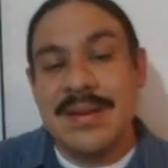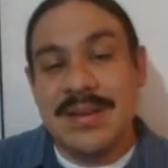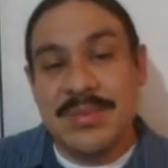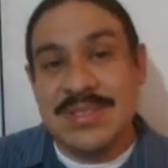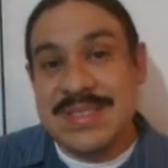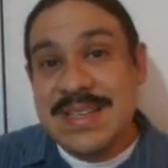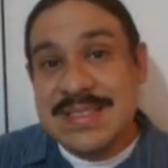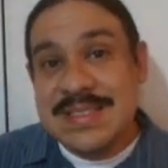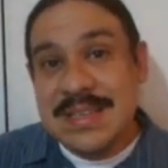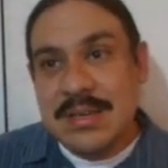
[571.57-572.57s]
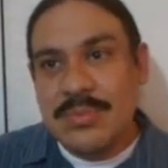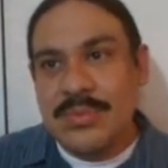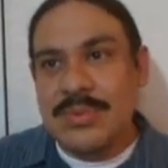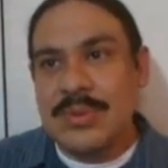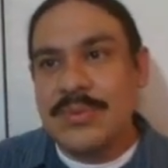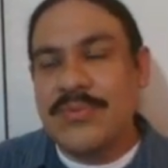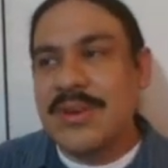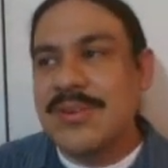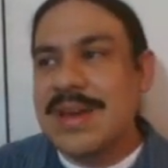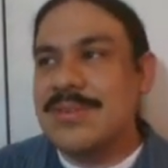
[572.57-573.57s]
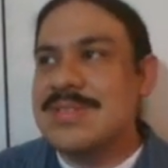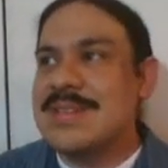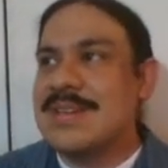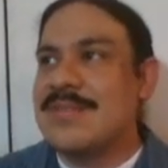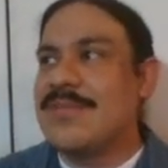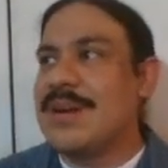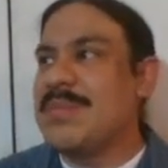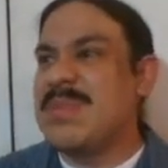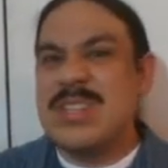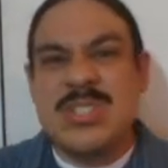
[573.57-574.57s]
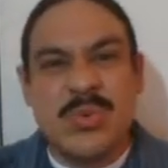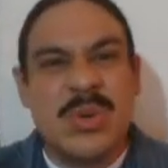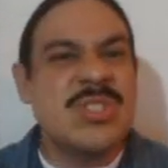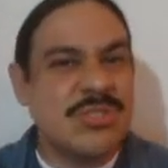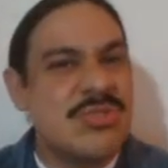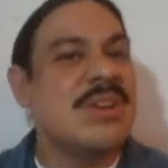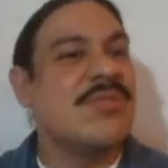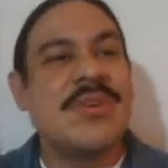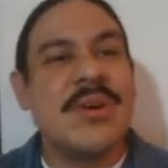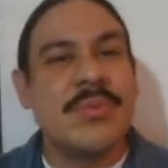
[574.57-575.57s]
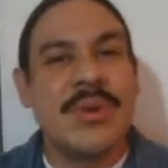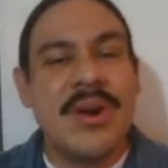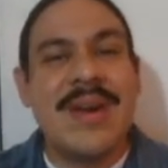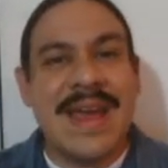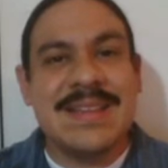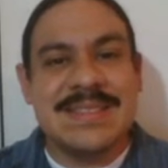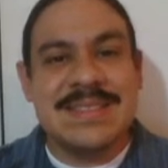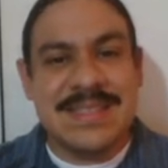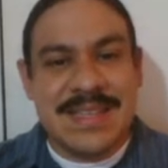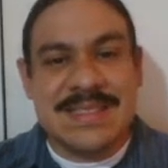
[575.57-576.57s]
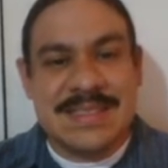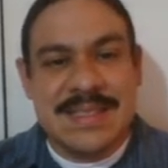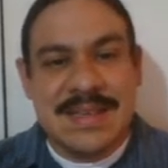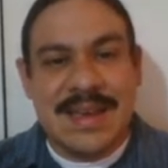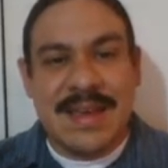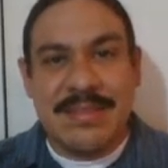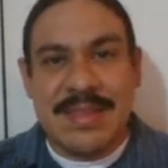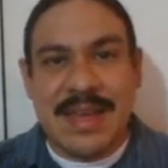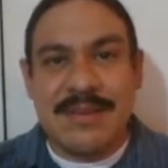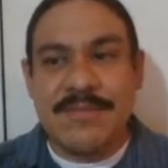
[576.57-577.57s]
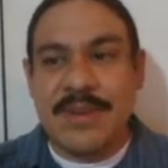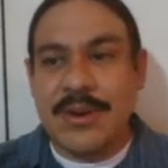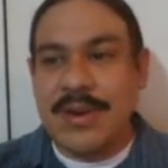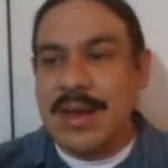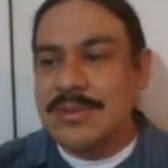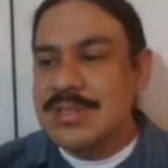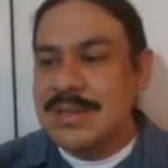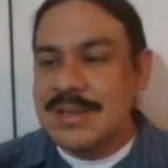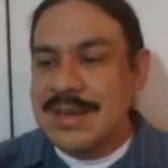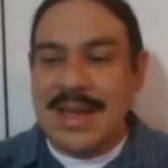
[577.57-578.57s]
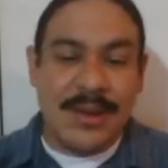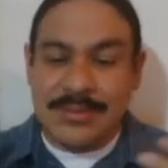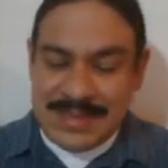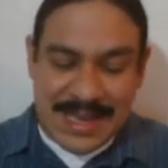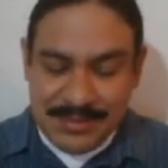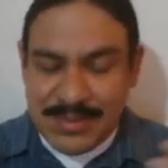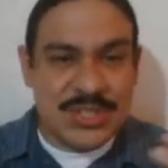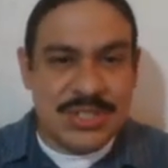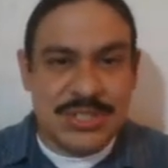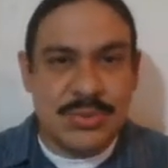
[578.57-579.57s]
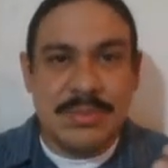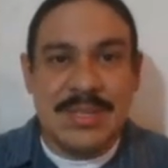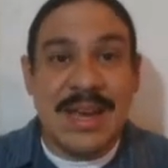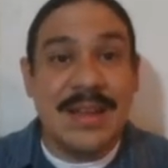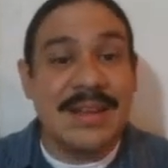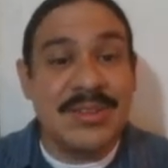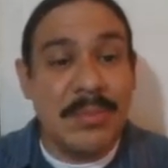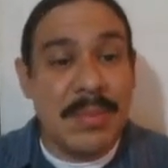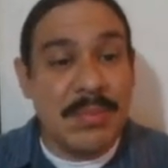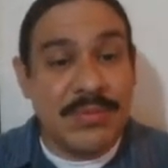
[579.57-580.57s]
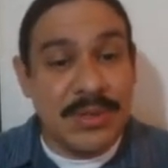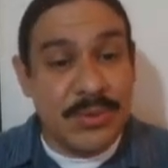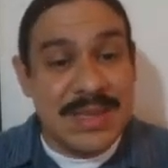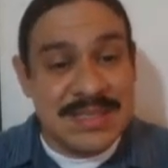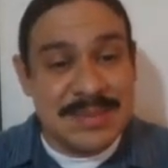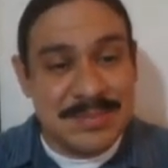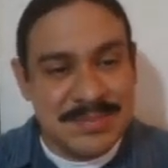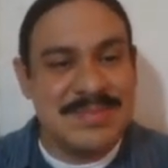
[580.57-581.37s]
On number six, we figured out from intuition, try to figure out what our accent is, and then figure out how that meshed into a dialectal map of the US.